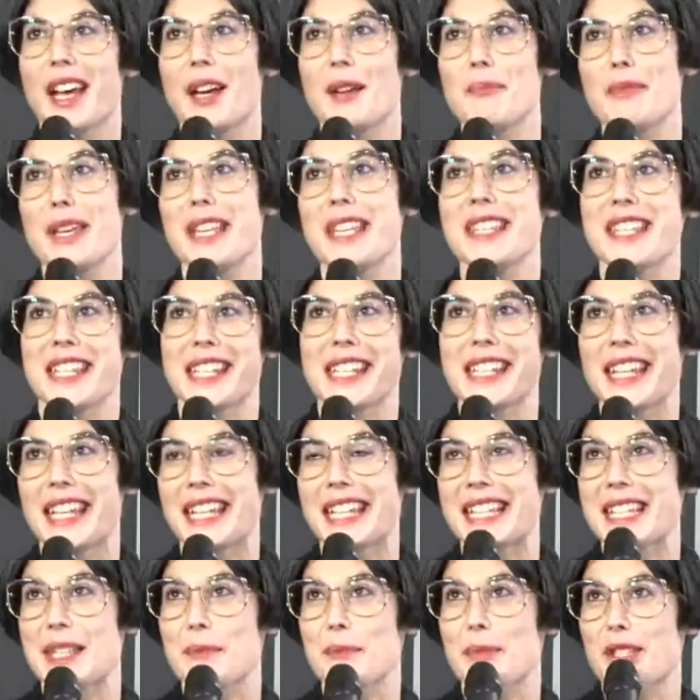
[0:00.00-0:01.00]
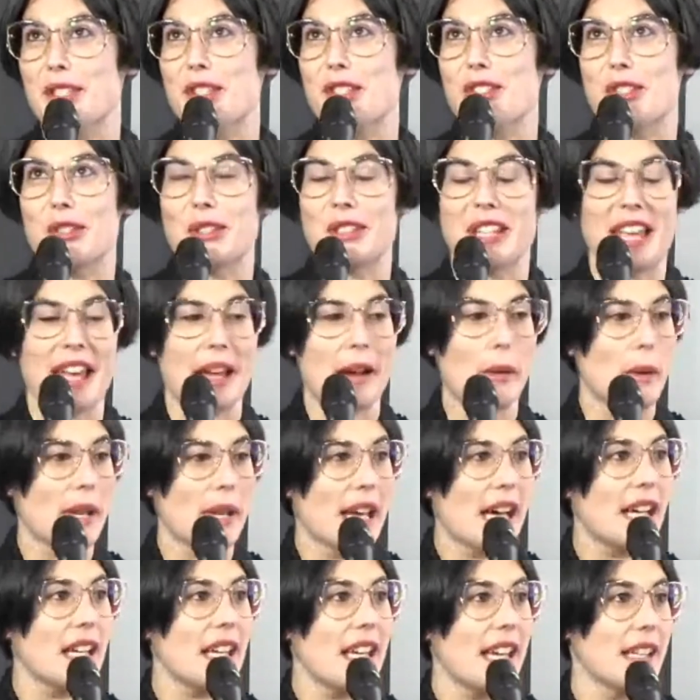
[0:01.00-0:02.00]
amazing exhibition
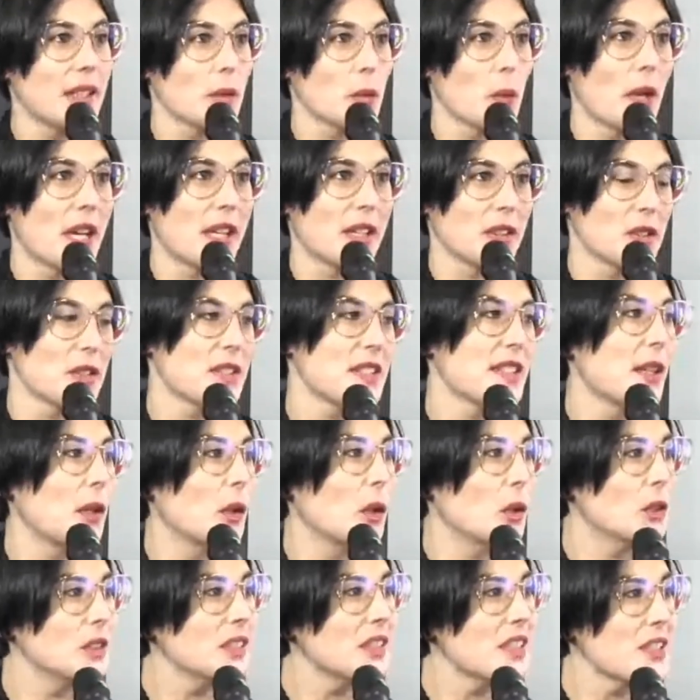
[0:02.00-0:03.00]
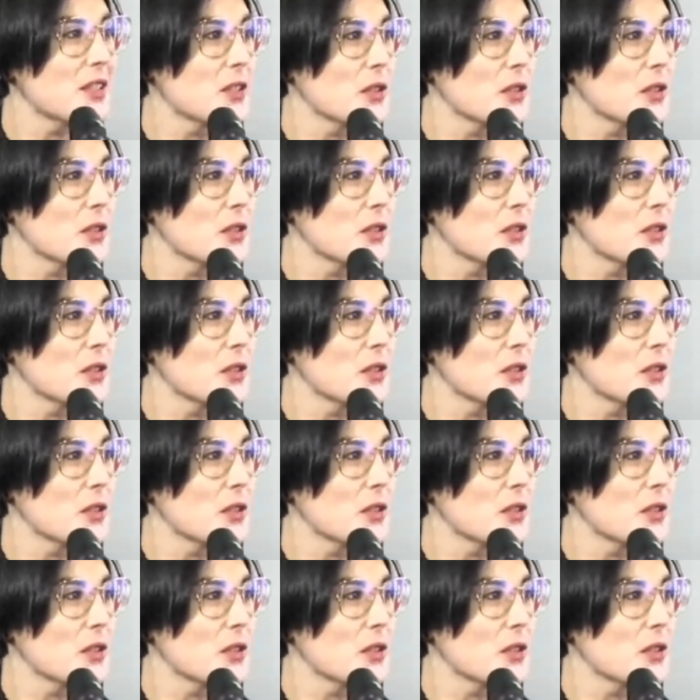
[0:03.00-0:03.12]
area, and we are not alone.